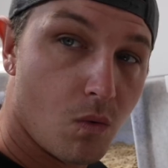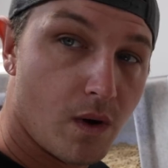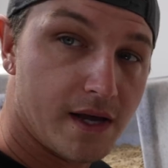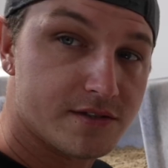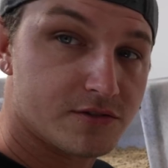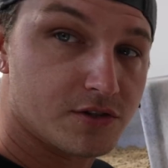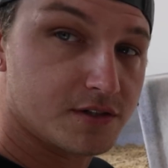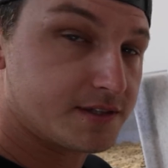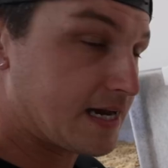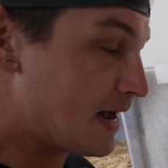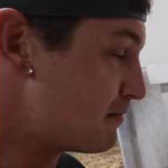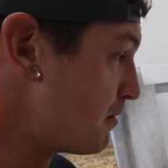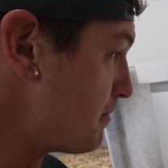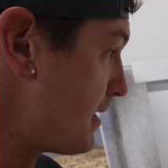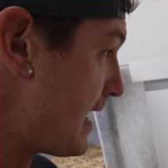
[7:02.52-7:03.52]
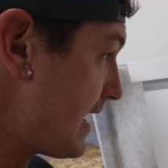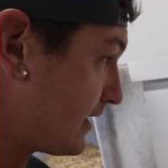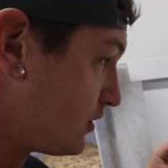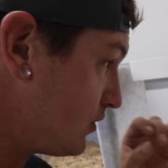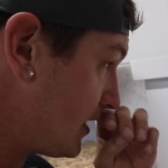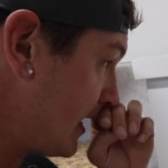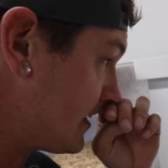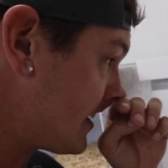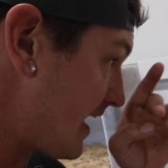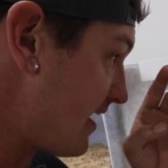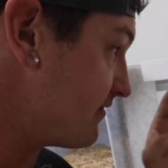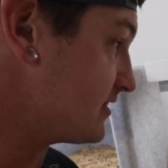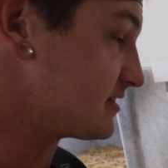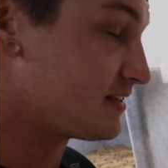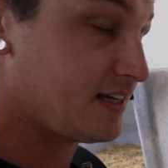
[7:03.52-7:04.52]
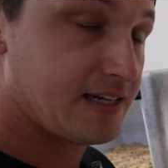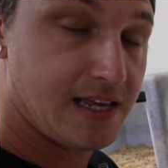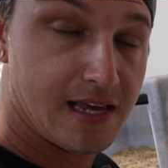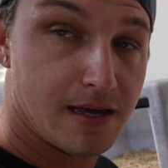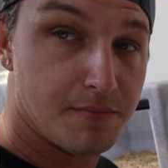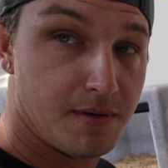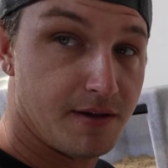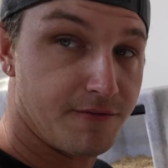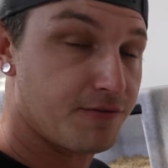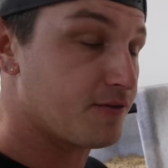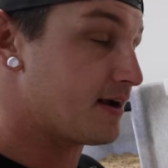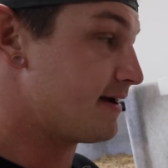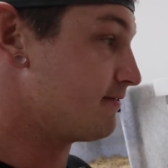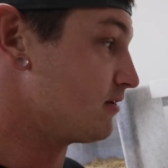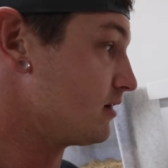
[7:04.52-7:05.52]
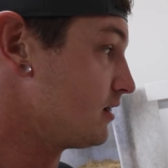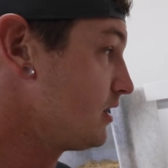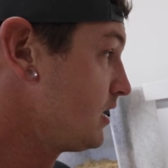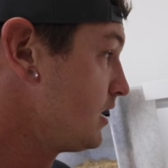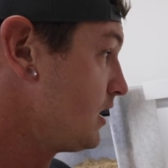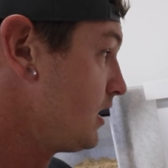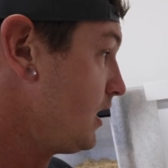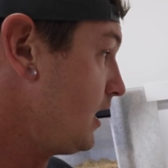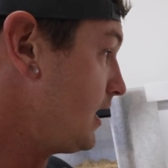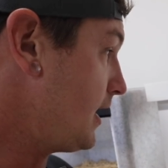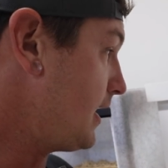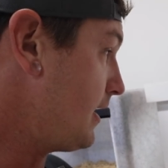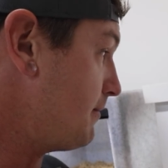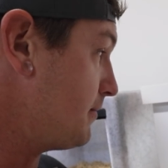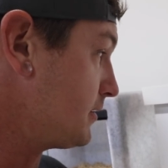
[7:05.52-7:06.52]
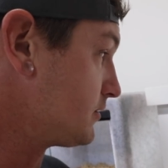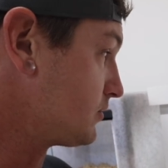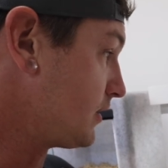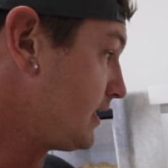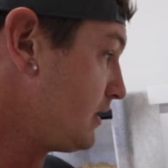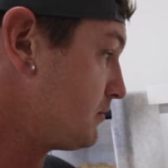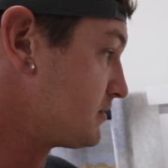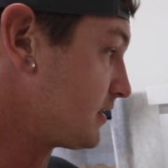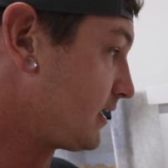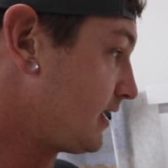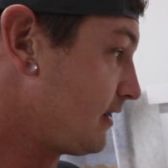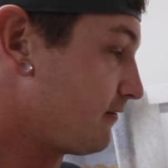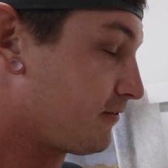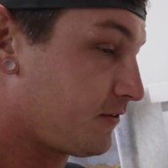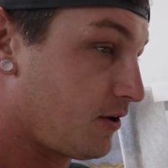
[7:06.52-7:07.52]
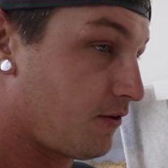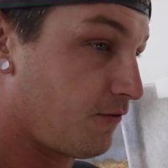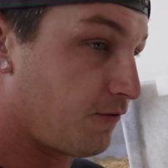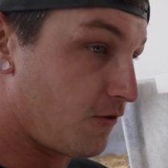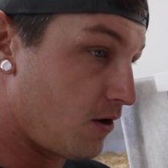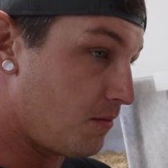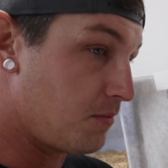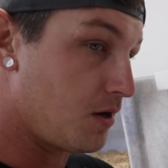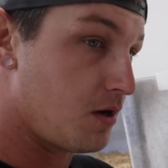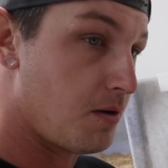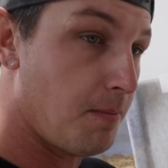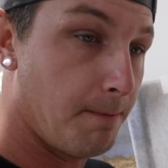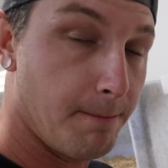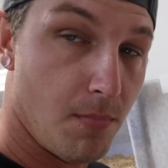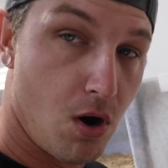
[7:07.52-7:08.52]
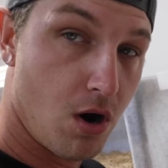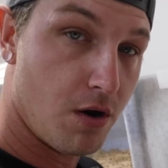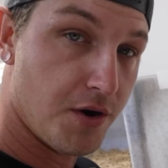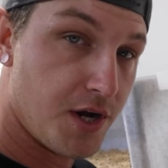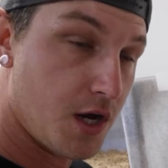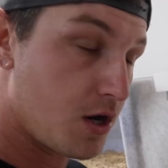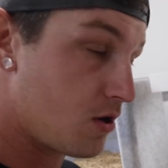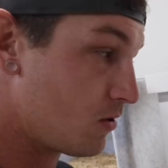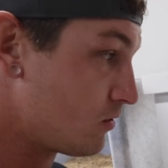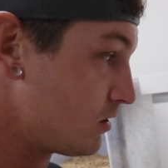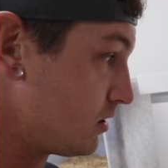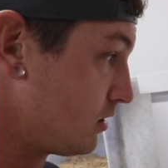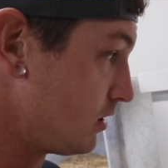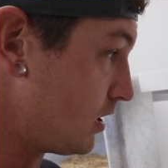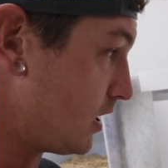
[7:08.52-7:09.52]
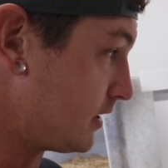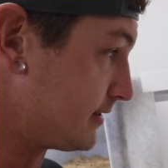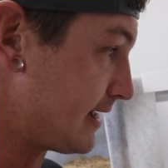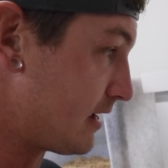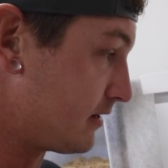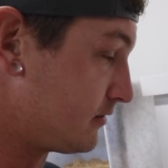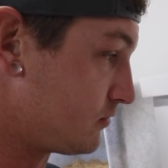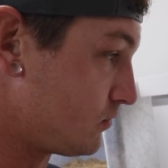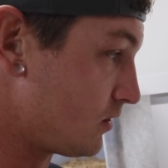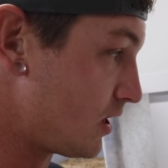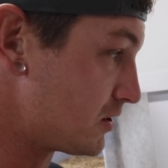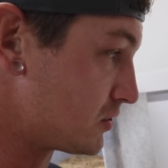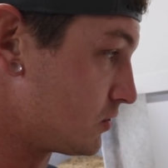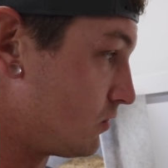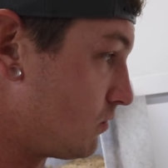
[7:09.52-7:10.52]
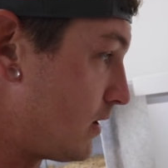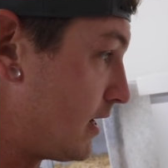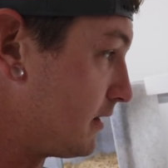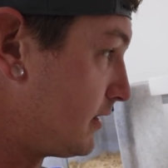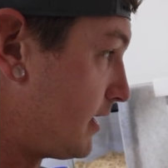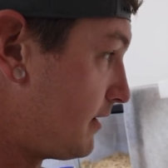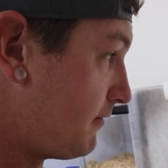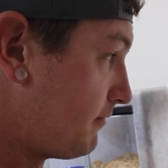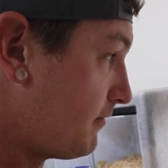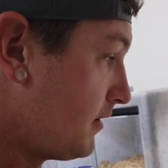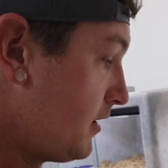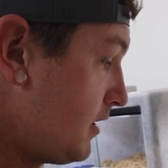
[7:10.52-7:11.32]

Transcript: Western Diamondback. You guys haven't seen him in forever. So he was a gift from Mario down at Zoological Wildlife.